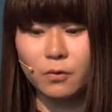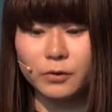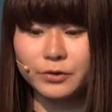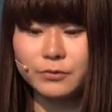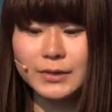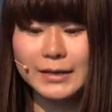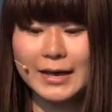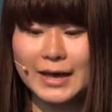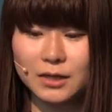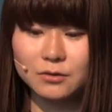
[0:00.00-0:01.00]
or using
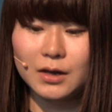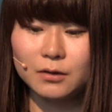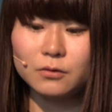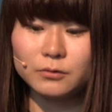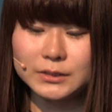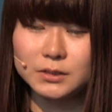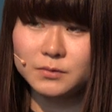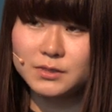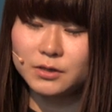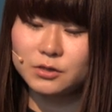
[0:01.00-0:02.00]
hash
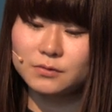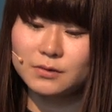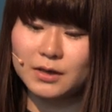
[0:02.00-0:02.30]
algorithms such as